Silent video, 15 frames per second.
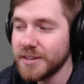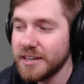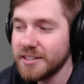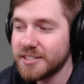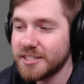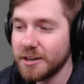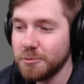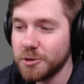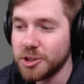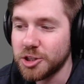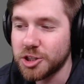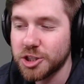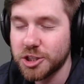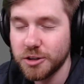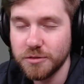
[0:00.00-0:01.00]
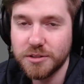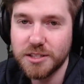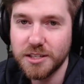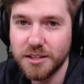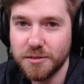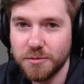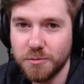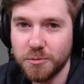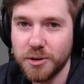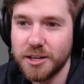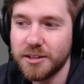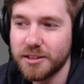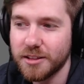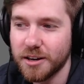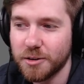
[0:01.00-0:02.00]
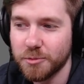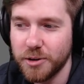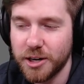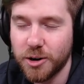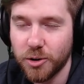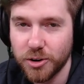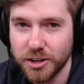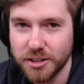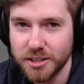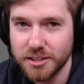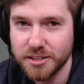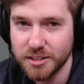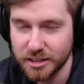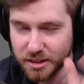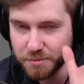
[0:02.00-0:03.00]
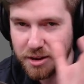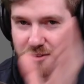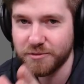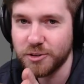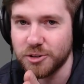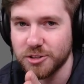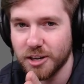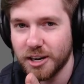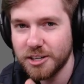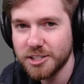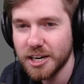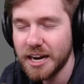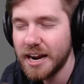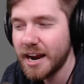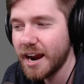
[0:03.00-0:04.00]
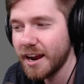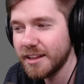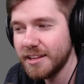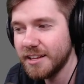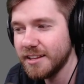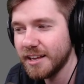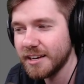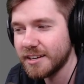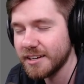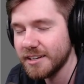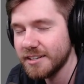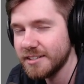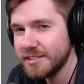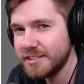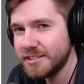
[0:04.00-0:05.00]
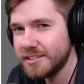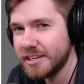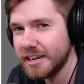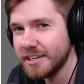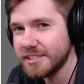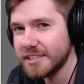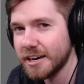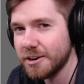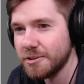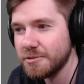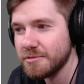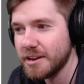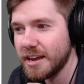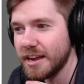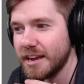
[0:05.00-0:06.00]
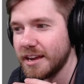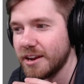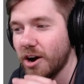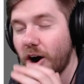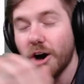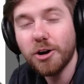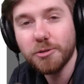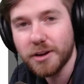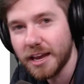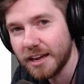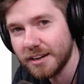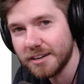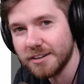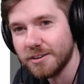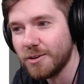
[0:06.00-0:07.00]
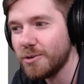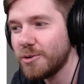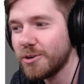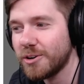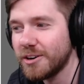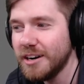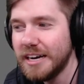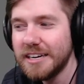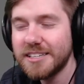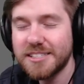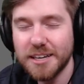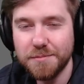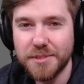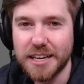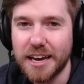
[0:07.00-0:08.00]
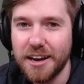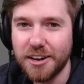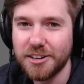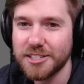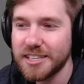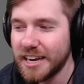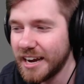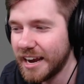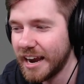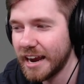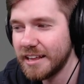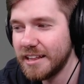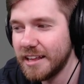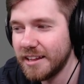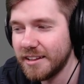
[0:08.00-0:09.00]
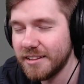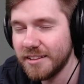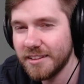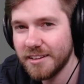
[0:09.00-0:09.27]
someone shoots it with a recoilless, like the main fuselage, and then like takes out a autocannon or something else, and then